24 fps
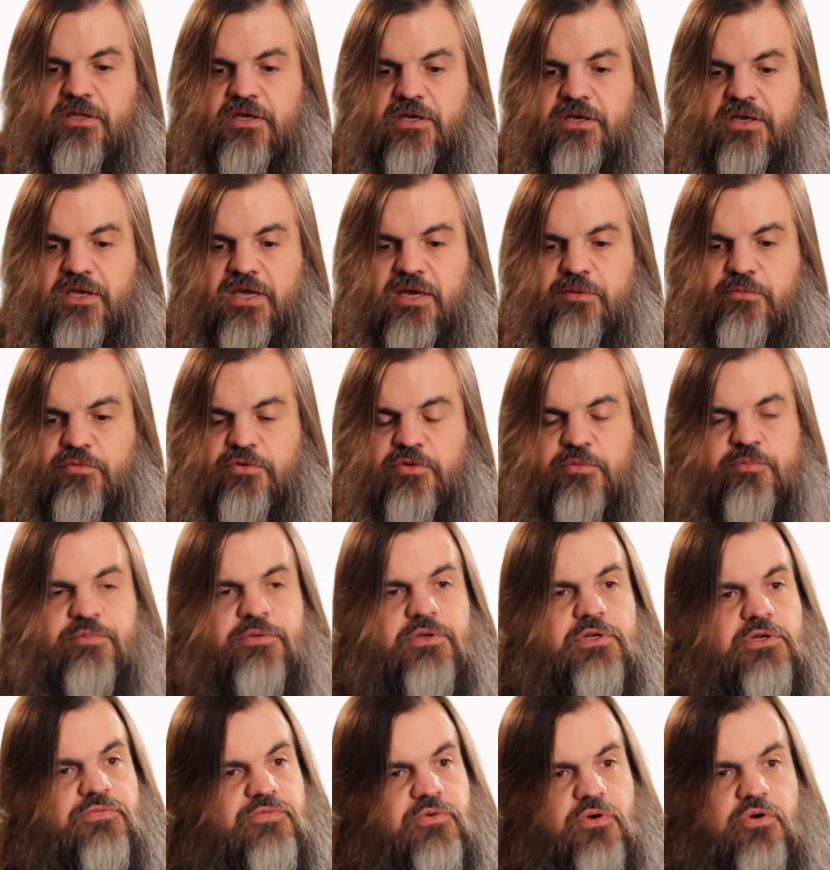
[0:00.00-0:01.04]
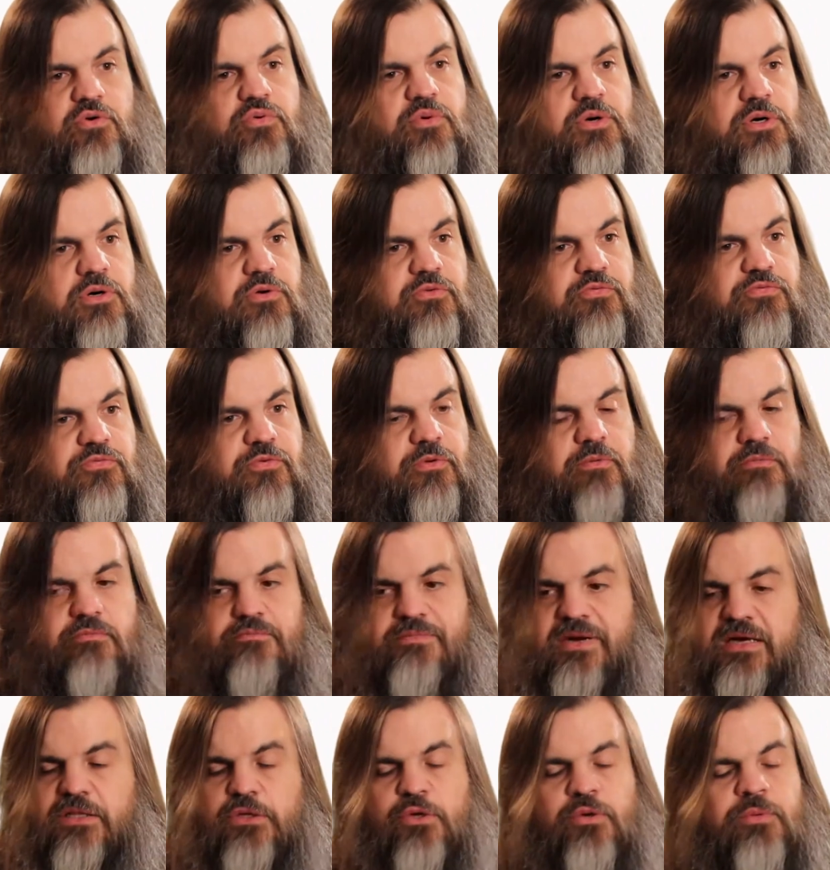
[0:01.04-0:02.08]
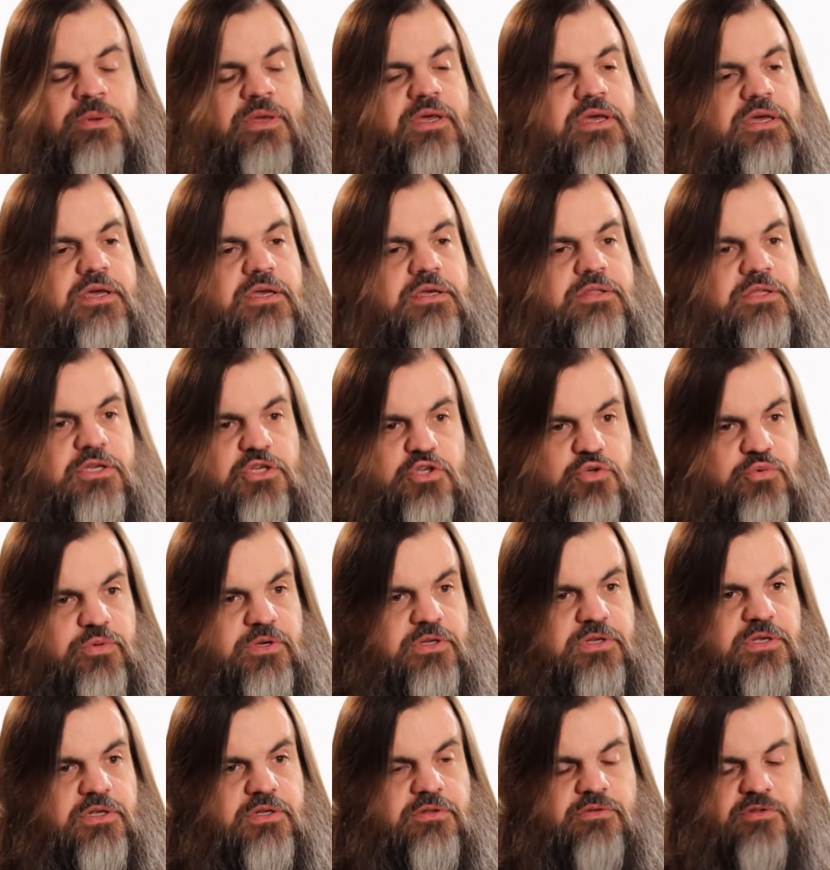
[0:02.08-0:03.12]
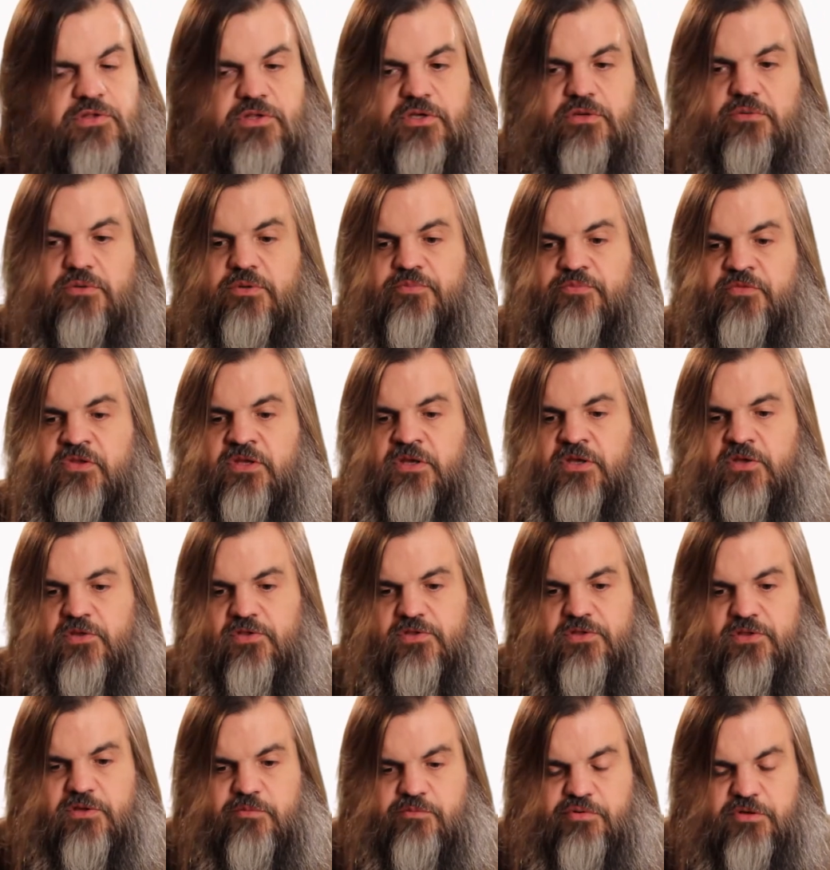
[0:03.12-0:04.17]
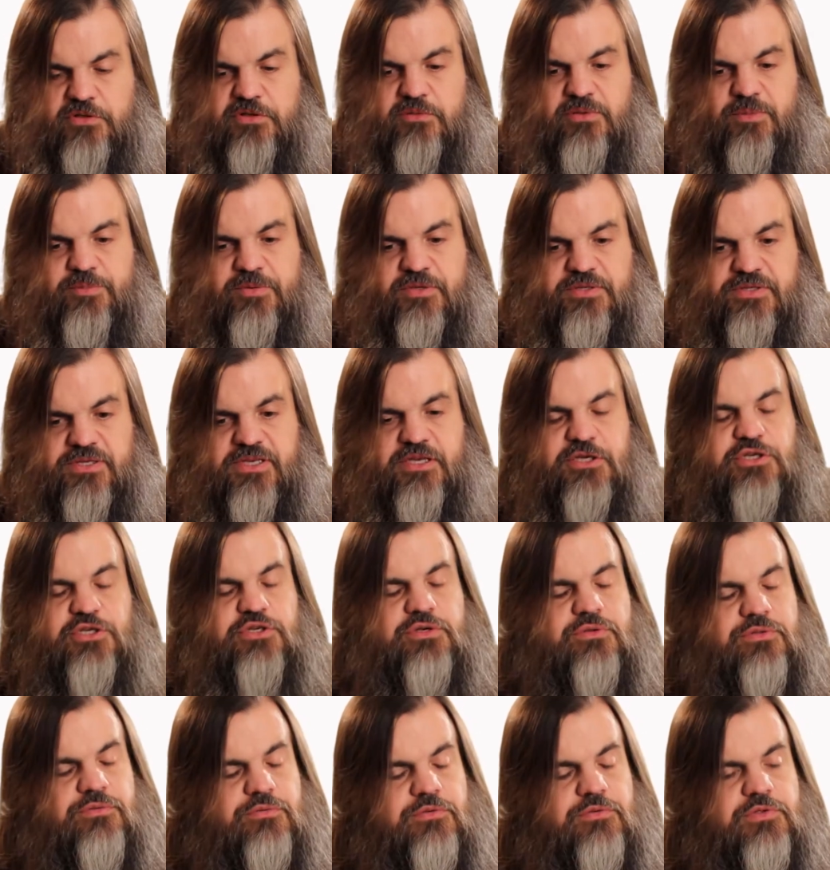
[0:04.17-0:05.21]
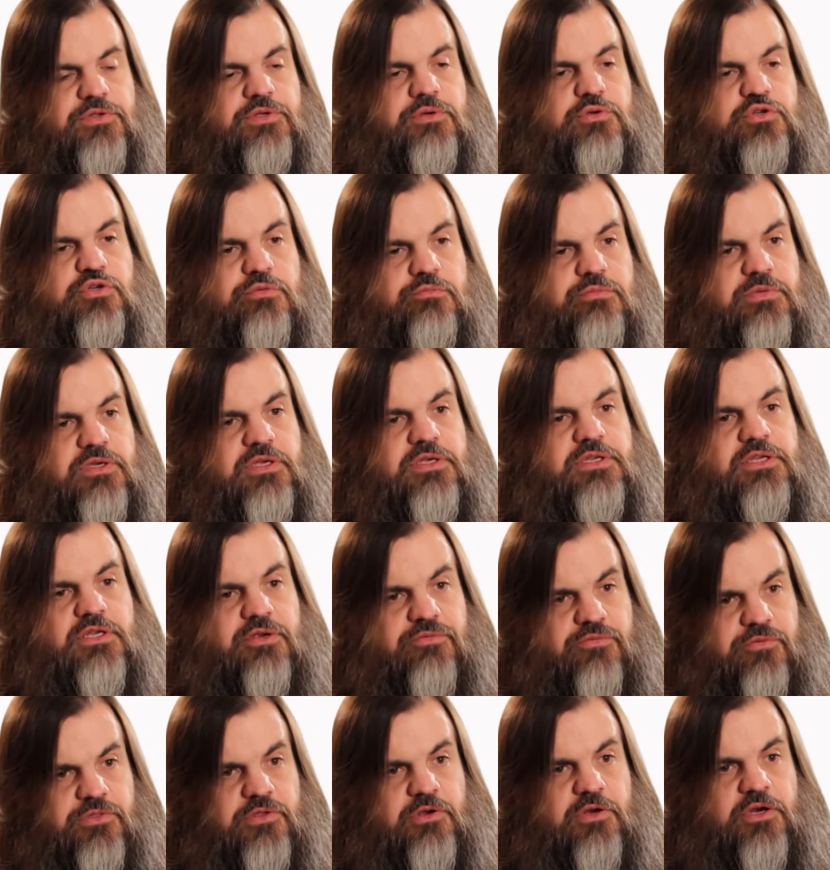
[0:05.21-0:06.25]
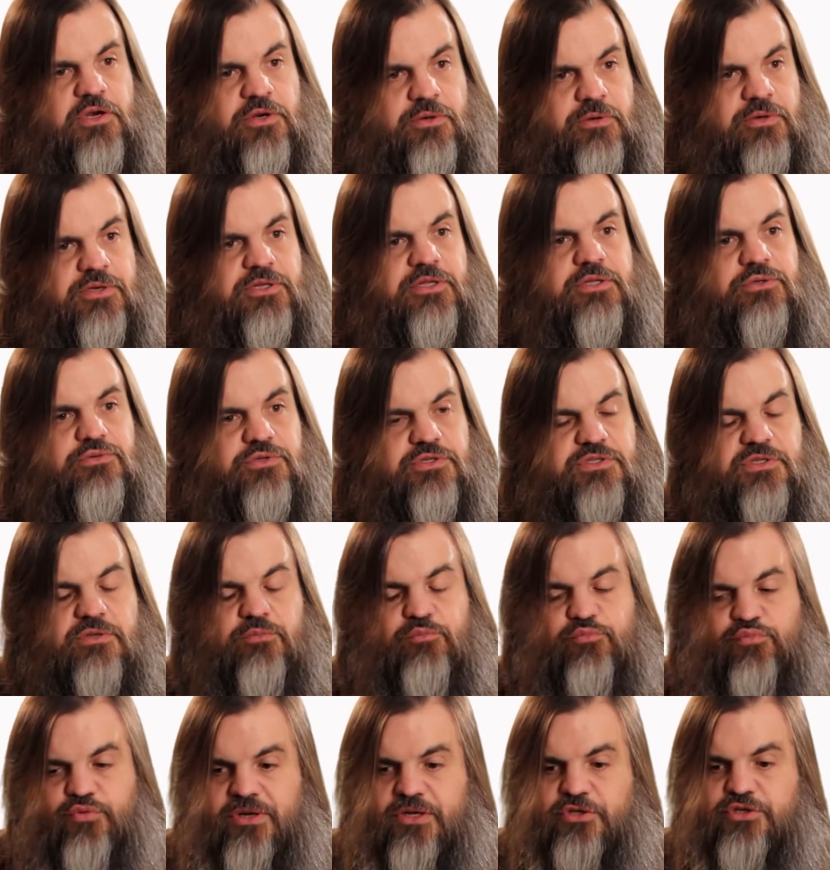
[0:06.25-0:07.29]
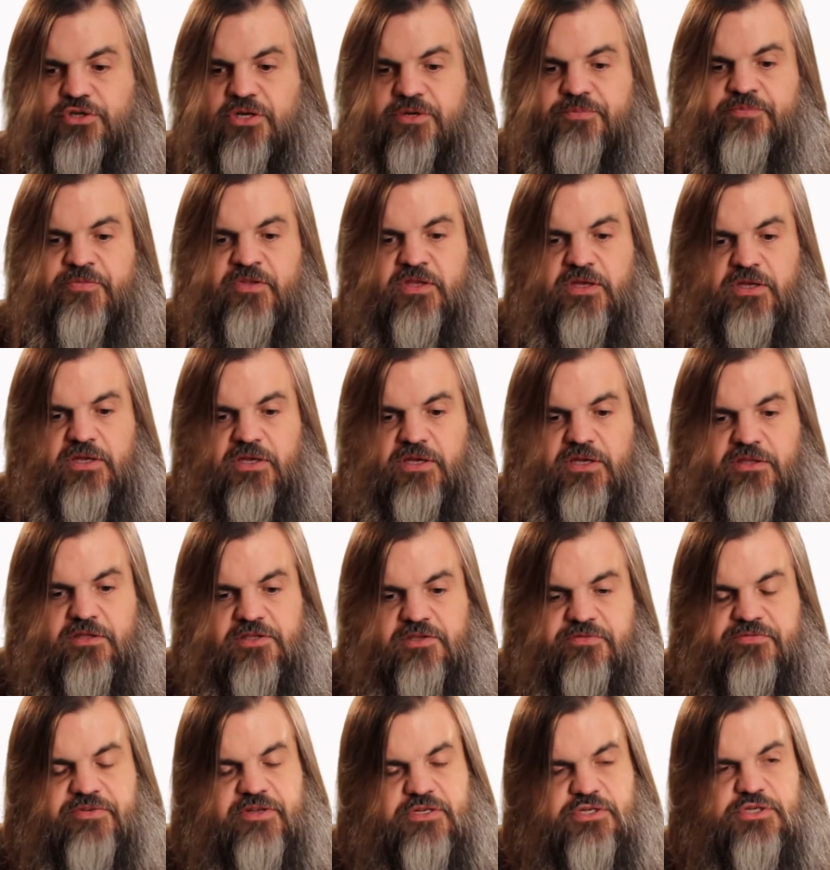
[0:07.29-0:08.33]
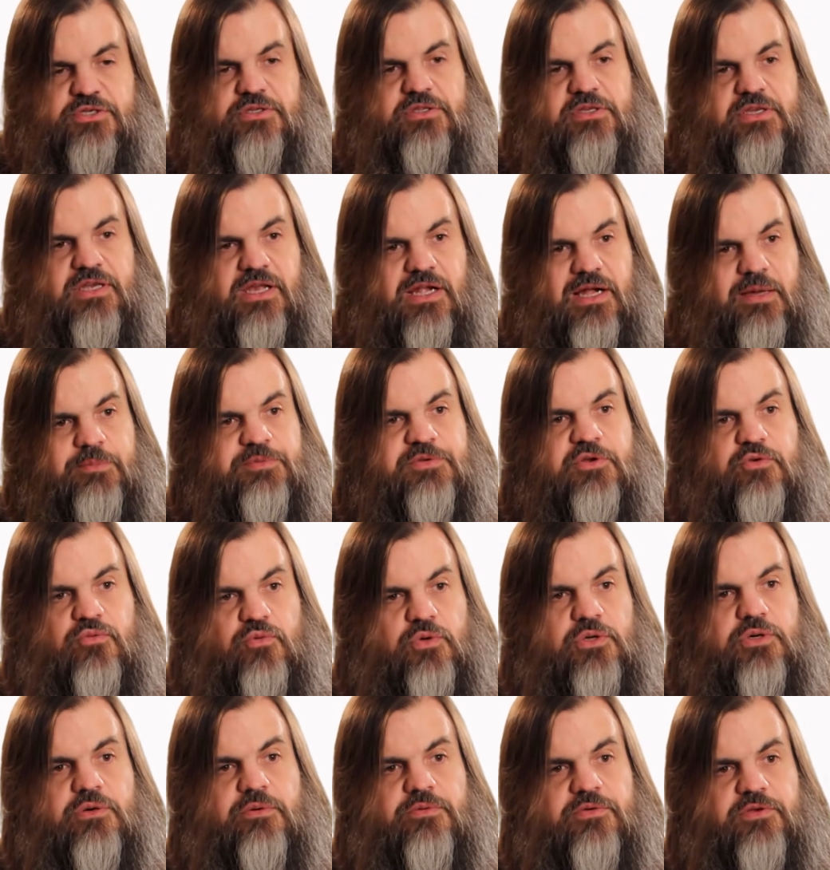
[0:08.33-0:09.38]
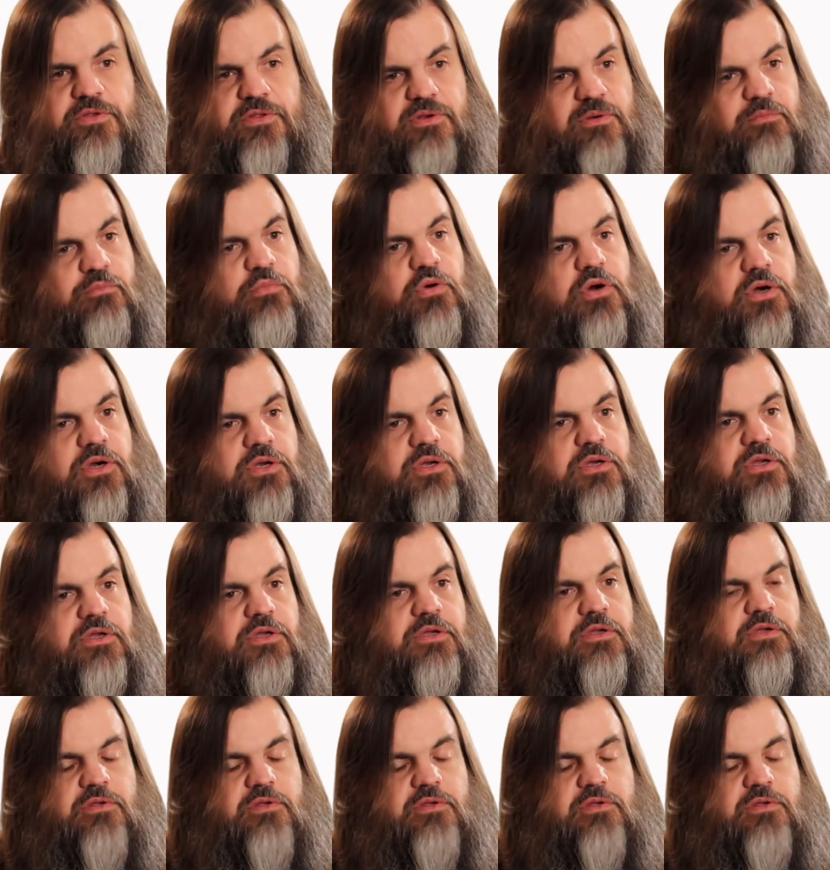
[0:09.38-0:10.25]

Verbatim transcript: They come with a beautiful quote from Mallarmé and they tweet it and so on. So they build a reputation through social media for their current interest and project, and this eventually helps grow into their book.